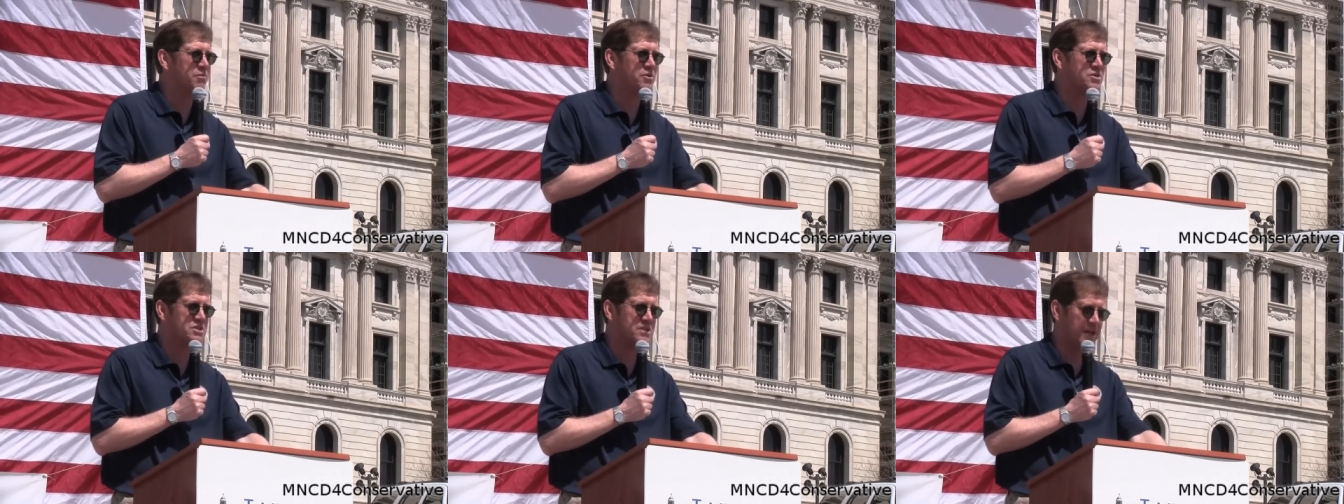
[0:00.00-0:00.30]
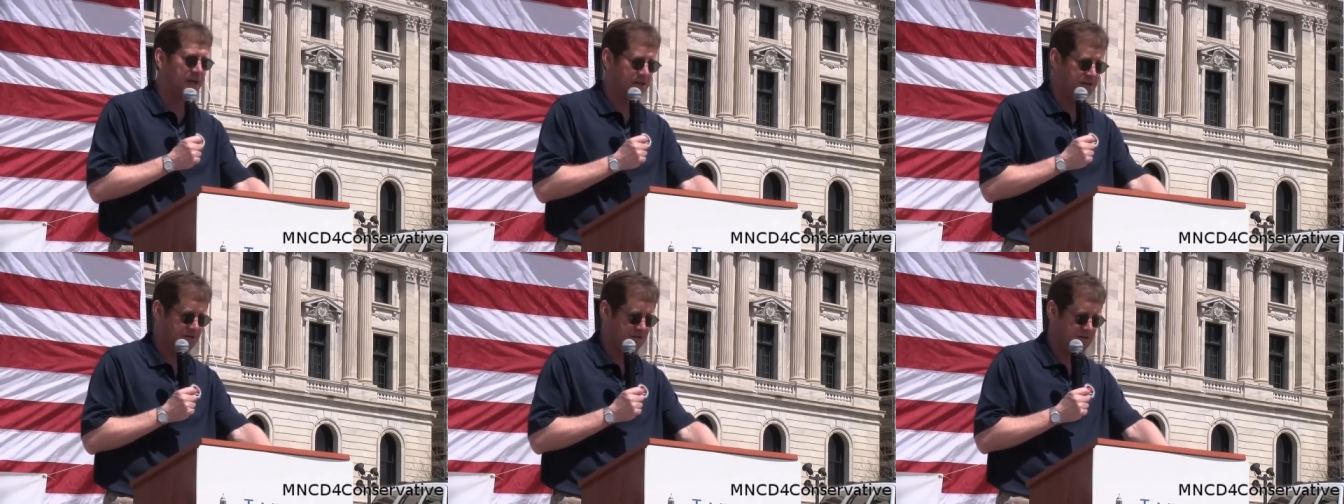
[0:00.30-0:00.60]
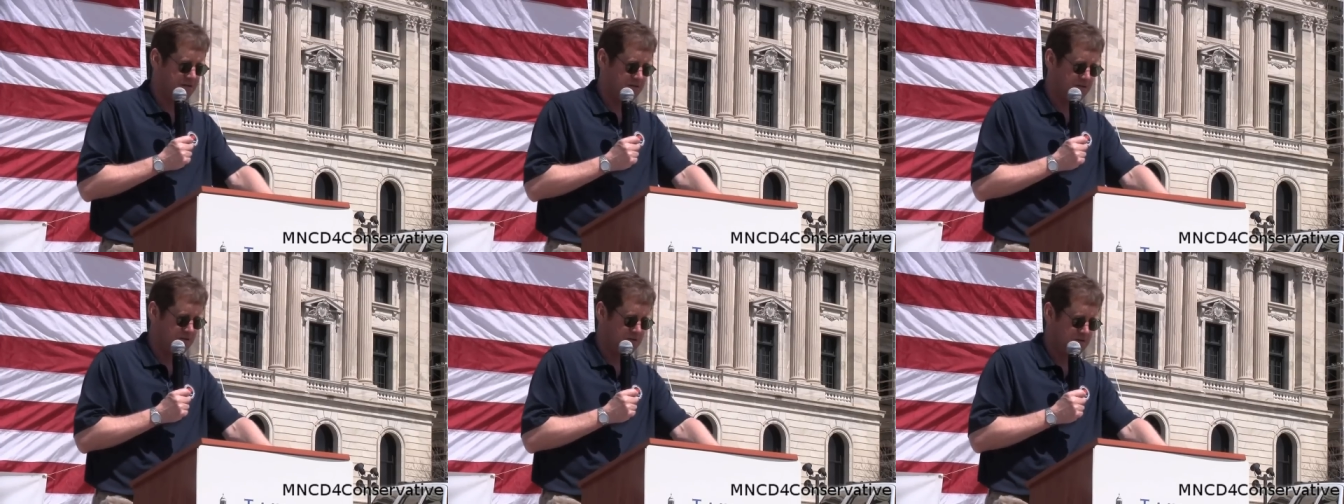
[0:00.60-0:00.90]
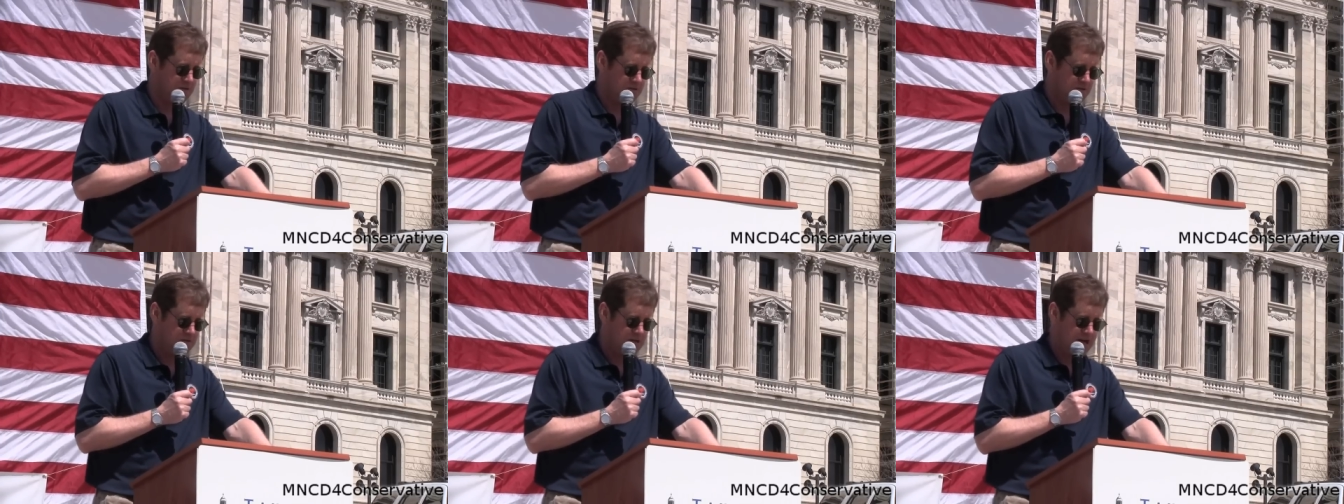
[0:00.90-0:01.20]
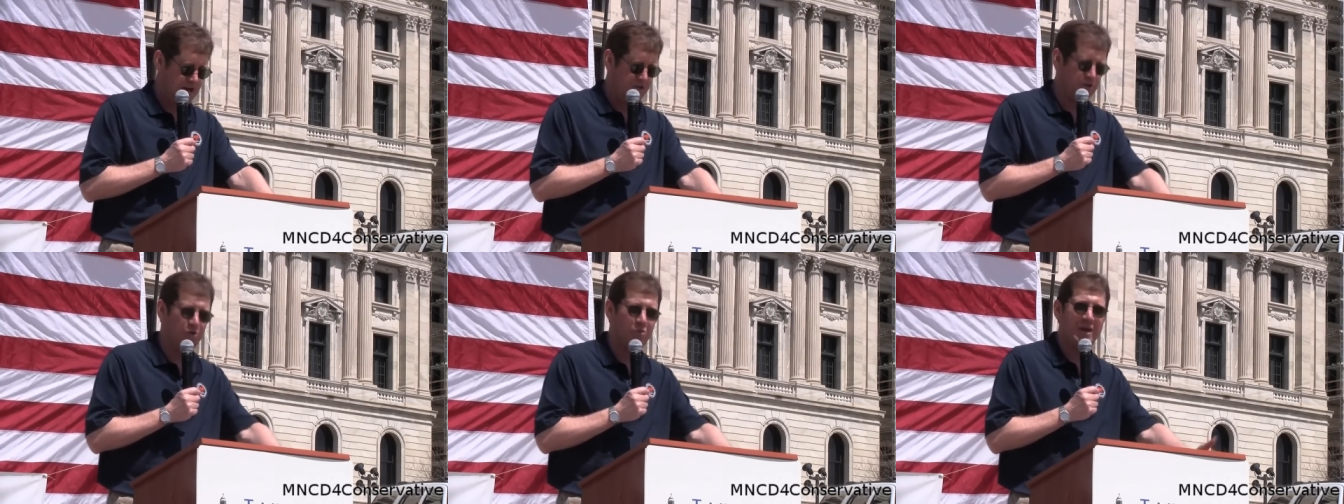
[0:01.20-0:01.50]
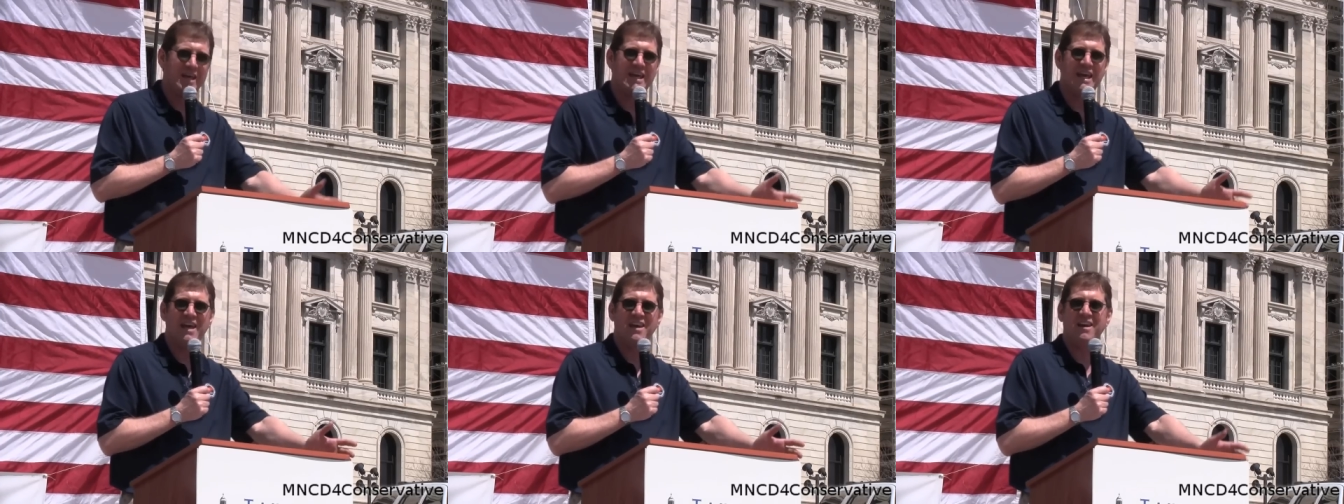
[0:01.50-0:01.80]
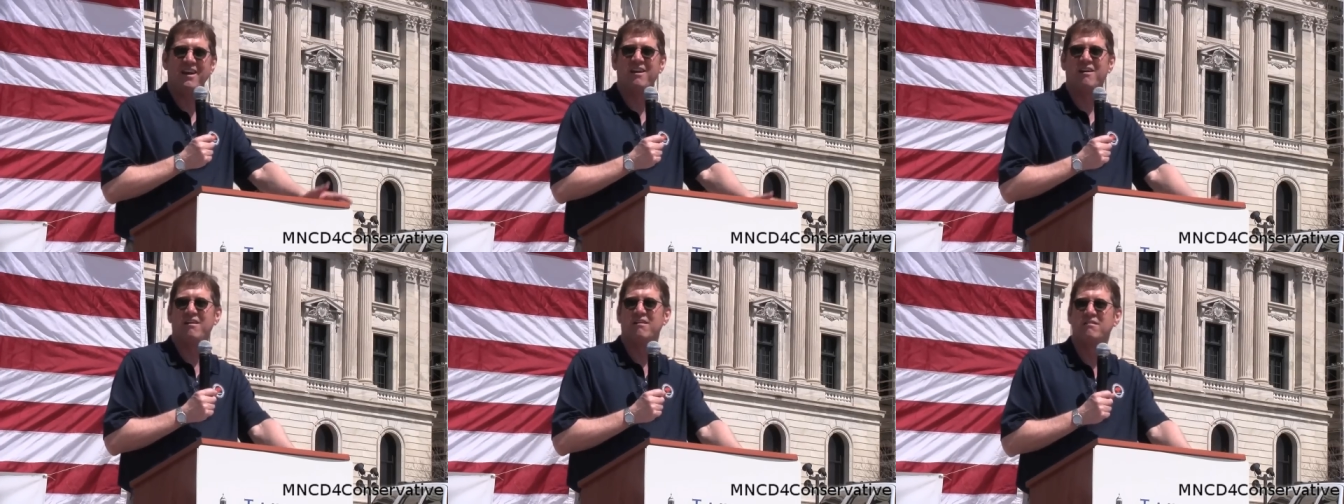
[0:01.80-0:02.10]
10%. How did we get
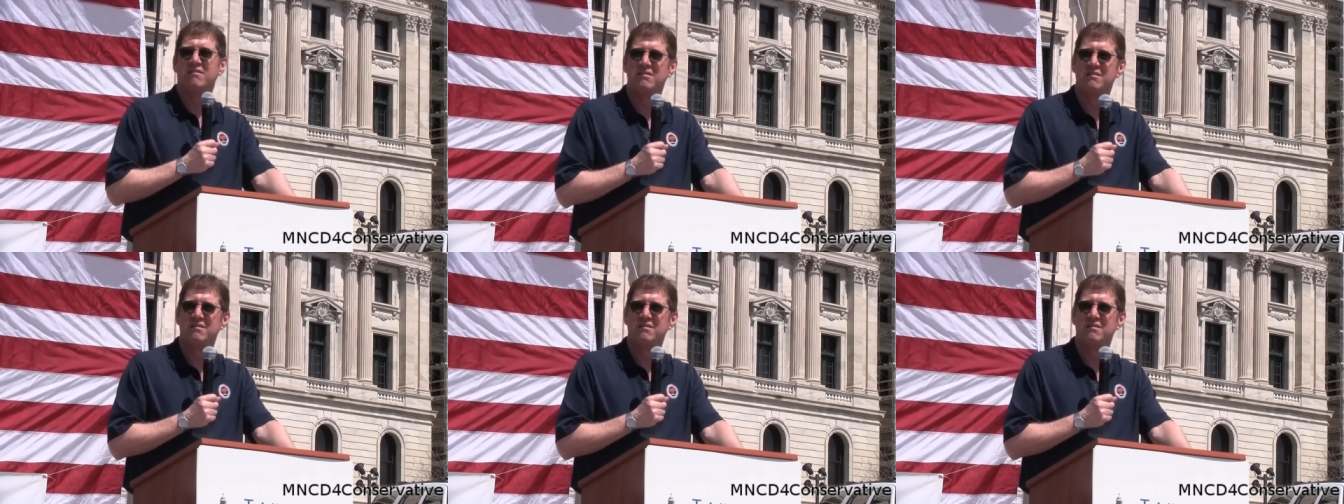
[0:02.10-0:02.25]
here?